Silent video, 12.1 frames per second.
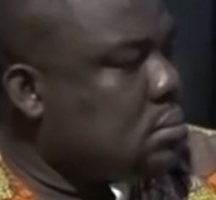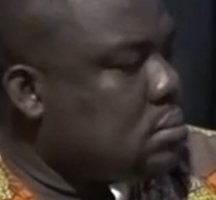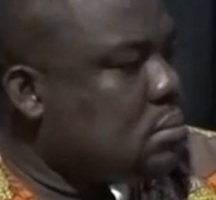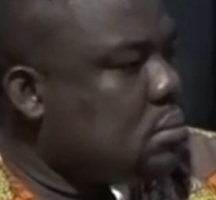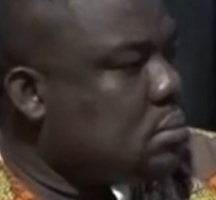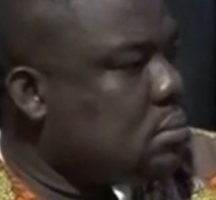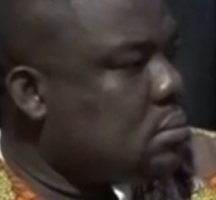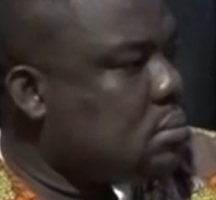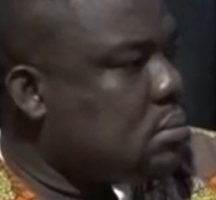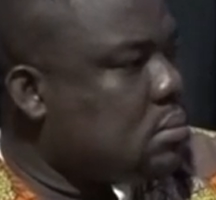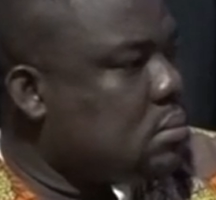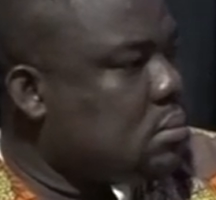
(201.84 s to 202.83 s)

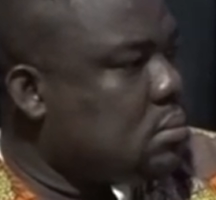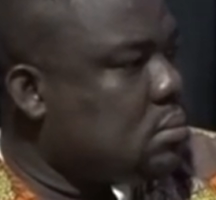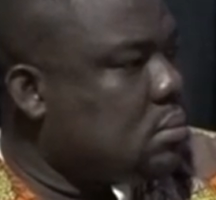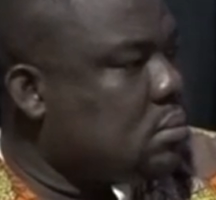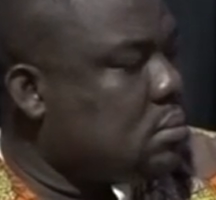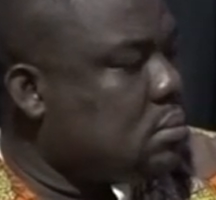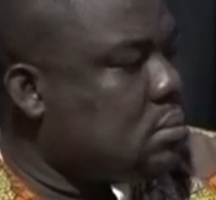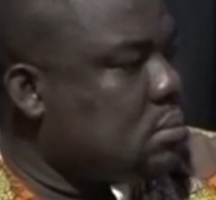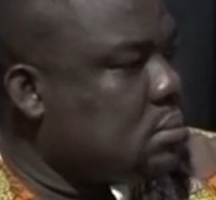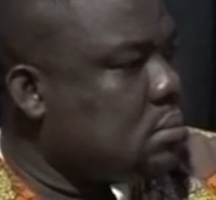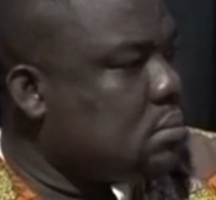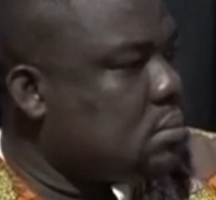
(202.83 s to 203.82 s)

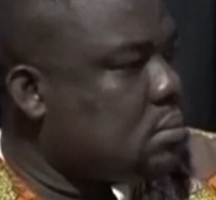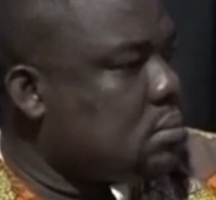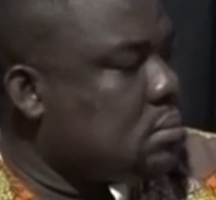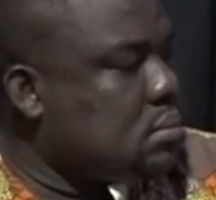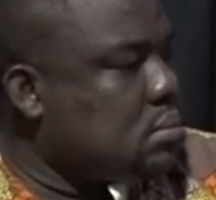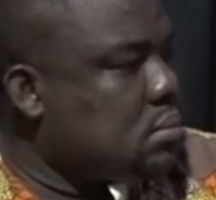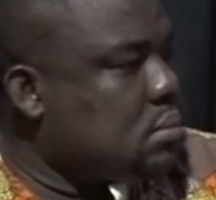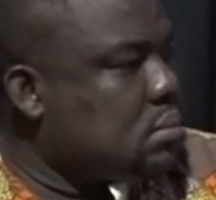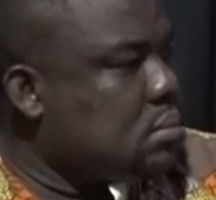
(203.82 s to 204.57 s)
This person isn't speaking.